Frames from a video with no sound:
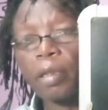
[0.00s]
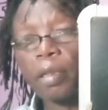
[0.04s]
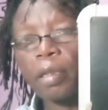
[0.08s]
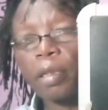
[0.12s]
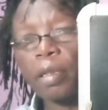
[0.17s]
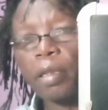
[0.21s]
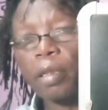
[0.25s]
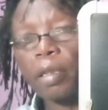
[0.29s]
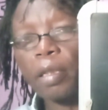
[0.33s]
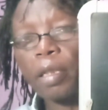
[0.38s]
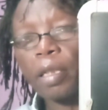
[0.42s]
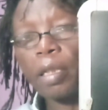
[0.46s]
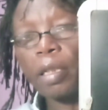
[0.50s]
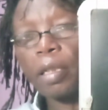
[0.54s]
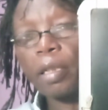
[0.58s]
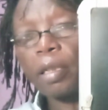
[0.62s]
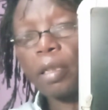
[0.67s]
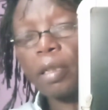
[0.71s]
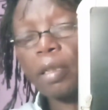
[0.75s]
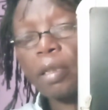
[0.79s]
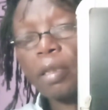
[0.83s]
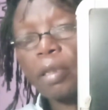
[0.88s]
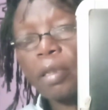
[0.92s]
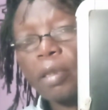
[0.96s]
And then
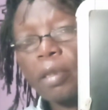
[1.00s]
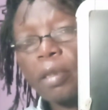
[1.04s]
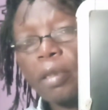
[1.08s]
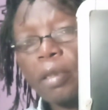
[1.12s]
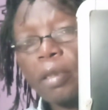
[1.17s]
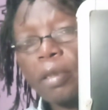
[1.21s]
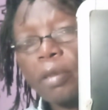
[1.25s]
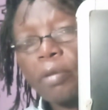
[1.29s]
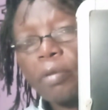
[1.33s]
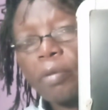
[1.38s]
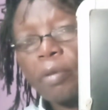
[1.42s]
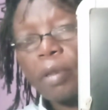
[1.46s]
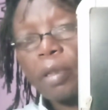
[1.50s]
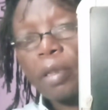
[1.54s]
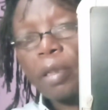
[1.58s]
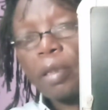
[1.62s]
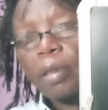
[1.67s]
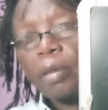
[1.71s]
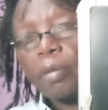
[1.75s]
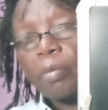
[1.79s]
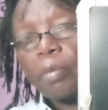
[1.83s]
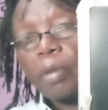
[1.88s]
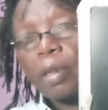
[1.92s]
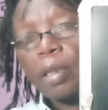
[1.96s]
this one,
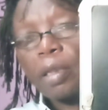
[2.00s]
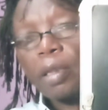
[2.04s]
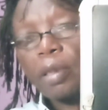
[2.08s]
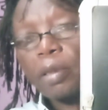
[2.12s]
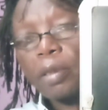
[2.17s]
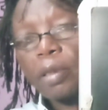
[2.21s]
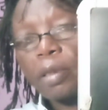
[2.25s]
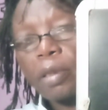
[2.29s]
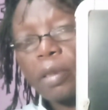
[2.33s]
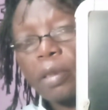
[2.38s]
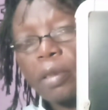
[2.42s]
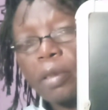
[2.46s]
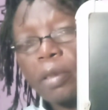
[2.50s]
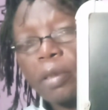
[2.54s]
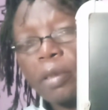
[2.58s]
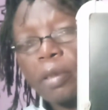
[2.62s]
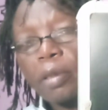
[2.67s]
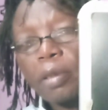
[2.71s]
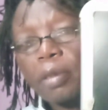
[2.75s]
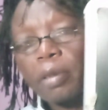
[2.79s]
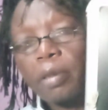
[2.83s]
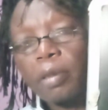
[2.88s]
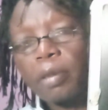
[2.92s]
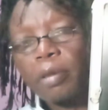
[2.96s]
8 minus 6,
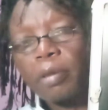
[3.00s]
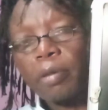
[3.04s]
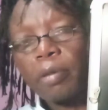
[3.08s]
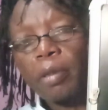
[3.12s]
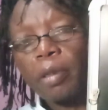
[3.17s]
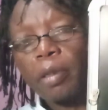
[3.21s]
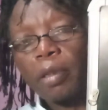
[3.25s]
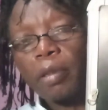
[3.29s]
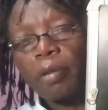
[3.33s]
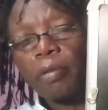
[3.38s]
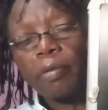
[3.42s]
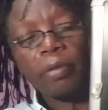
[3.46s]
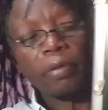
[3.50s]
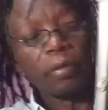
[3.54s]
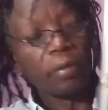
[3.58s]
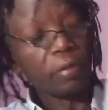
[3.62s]
is going to give you